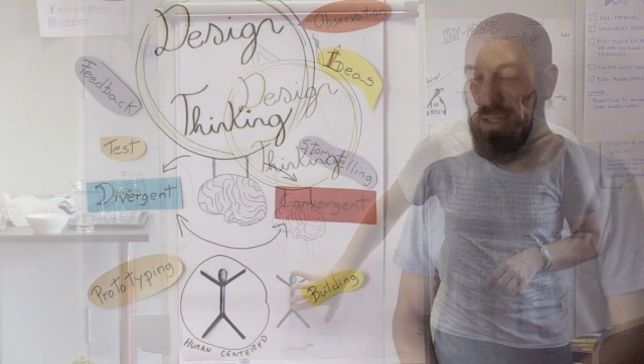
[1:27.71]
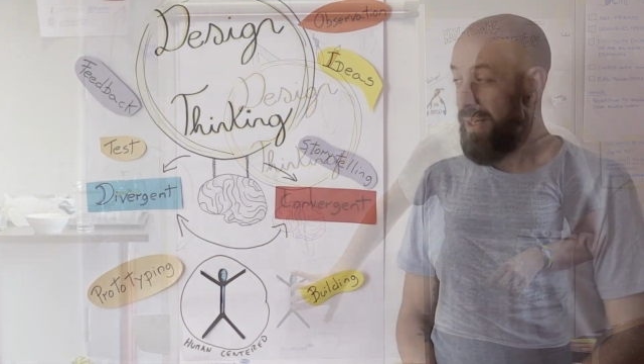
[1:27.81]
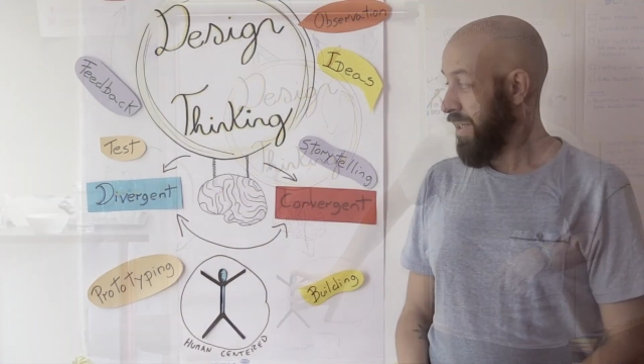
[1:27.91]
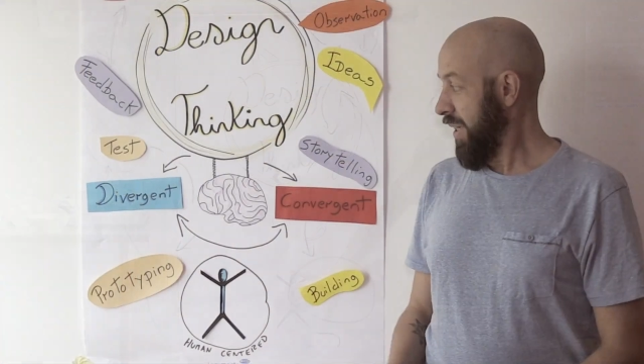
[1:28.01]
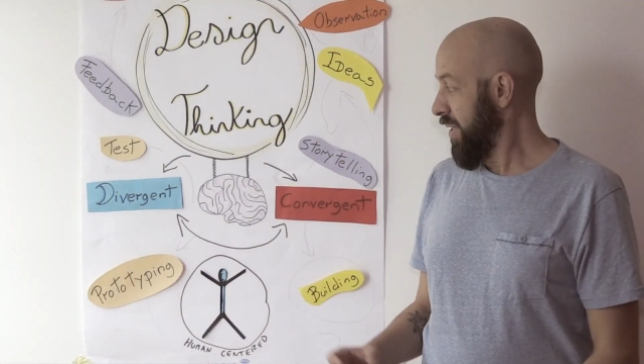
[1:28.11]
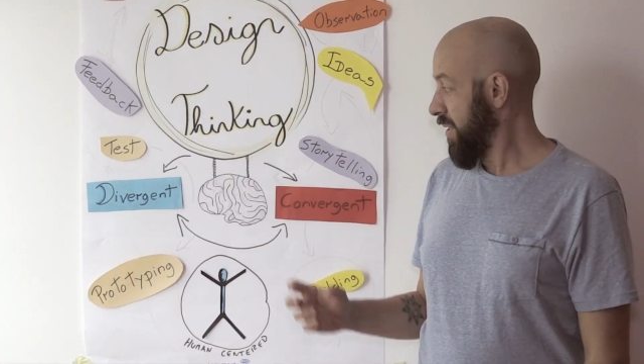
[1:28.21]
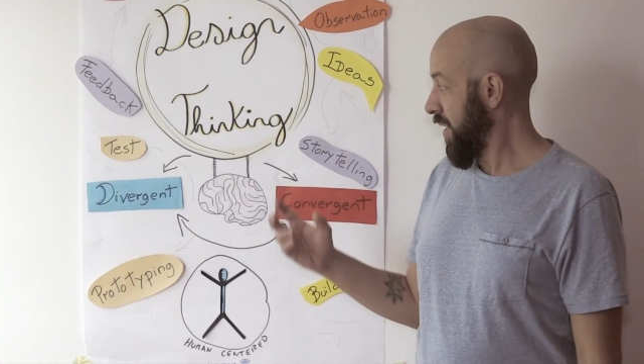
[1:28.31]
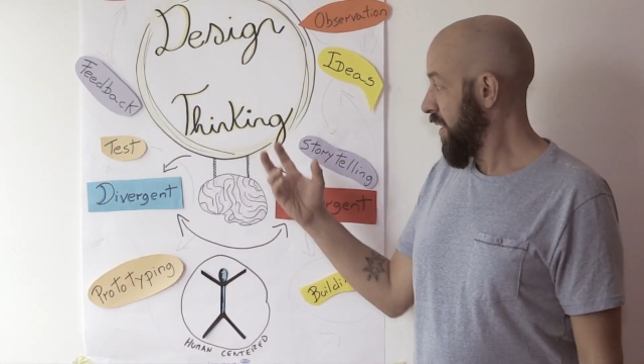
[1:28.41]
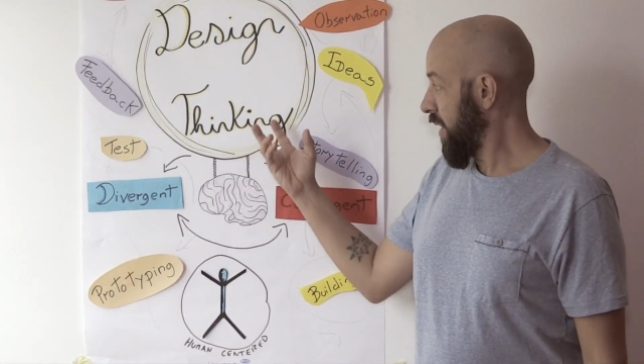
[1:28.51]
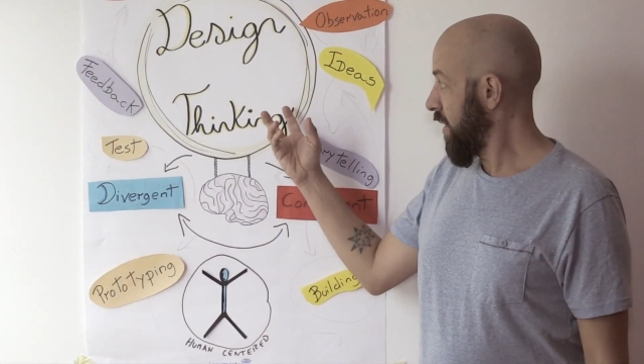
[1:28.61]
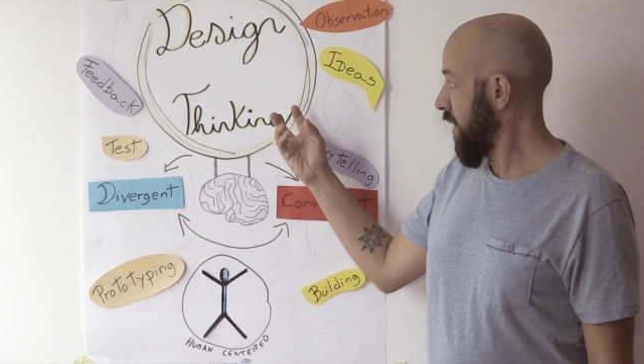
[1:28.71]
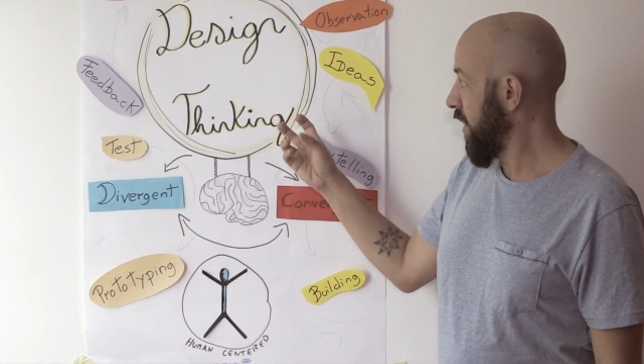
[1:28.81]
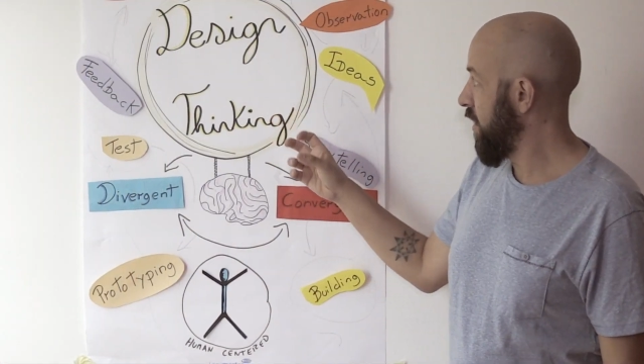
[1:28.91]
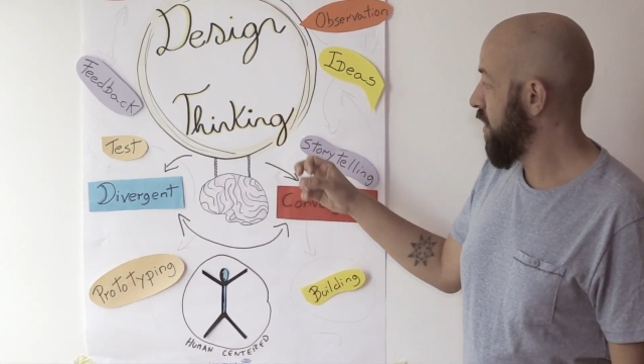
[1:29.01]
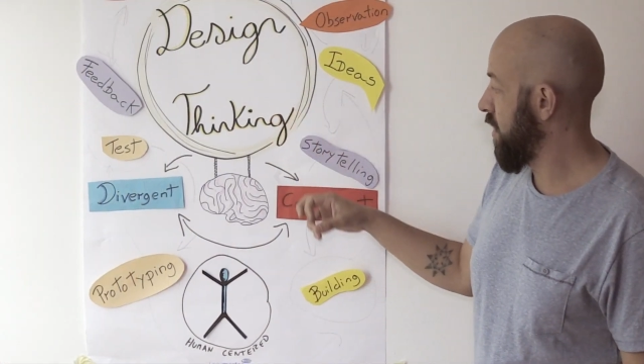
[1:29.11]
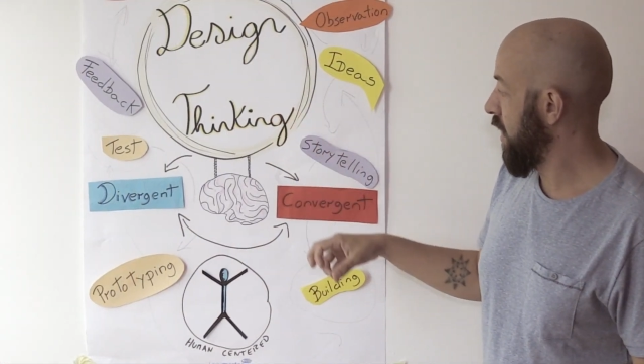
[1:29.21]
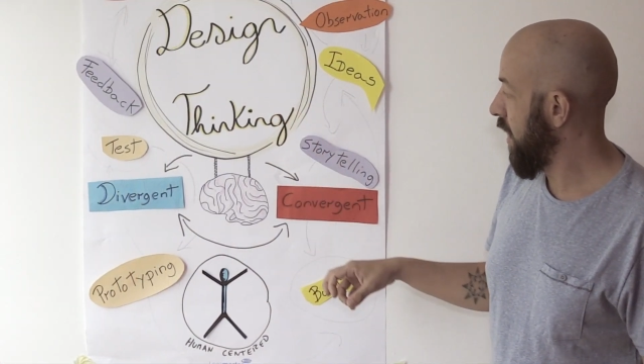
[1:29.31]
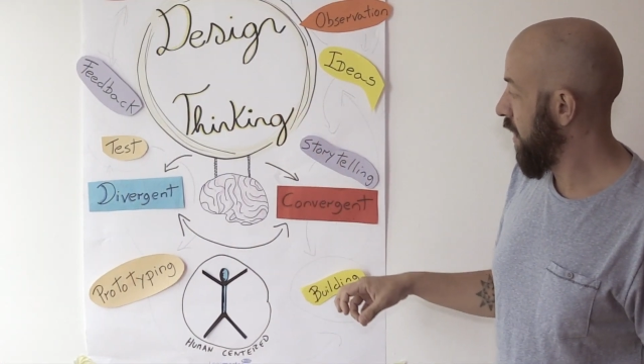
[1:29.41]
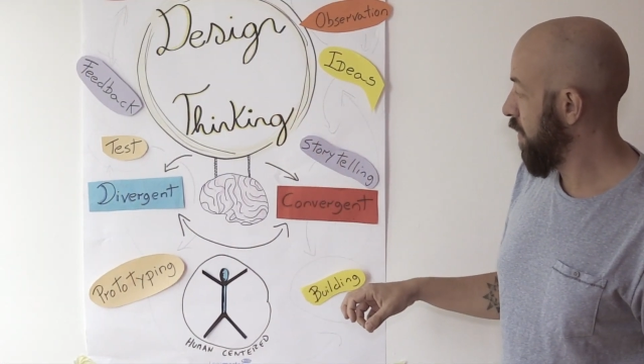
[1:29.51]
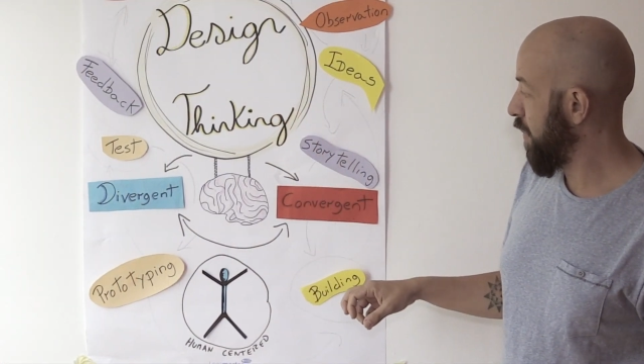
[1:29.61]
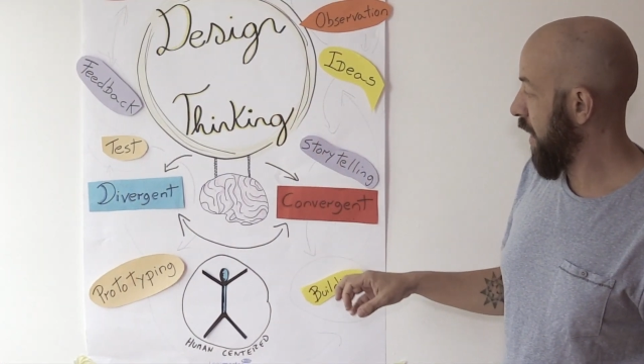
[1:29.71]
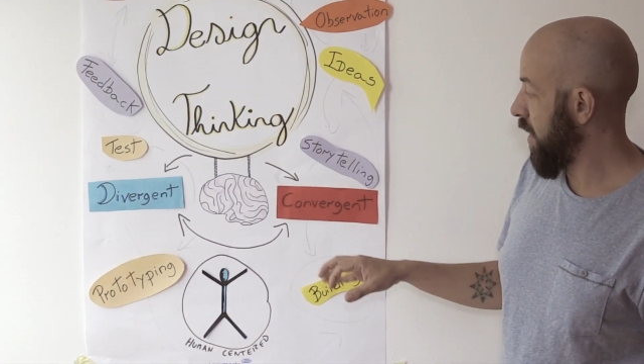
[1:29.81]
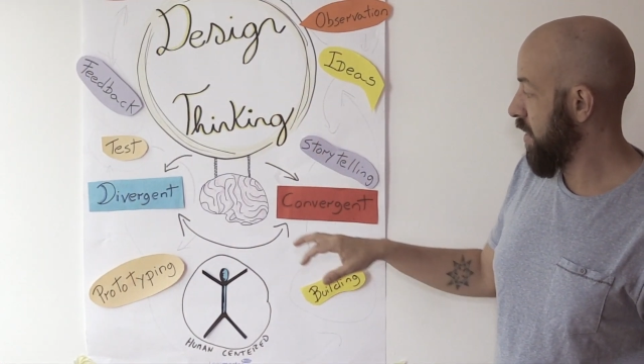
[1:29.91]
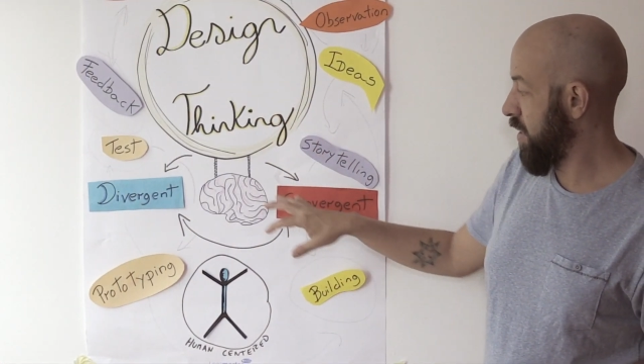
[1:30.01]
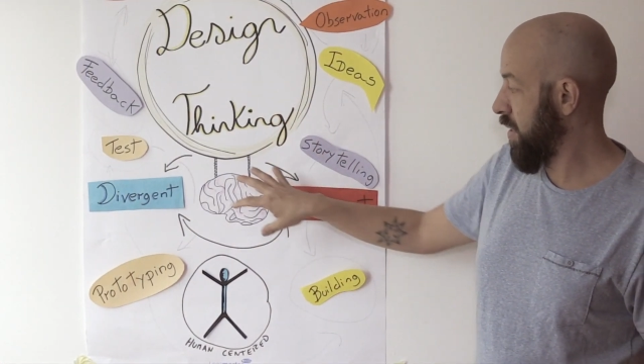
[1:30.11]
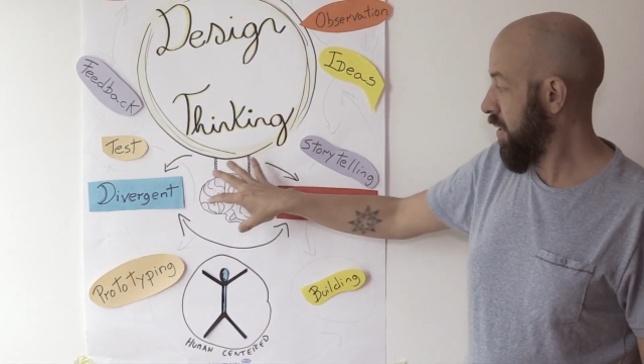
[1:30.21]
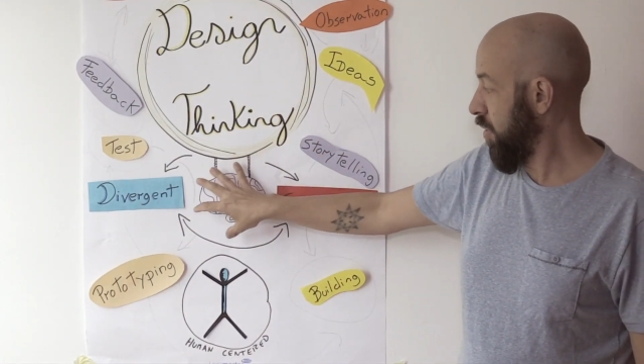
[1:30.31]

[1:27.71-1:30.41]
Design thinking is based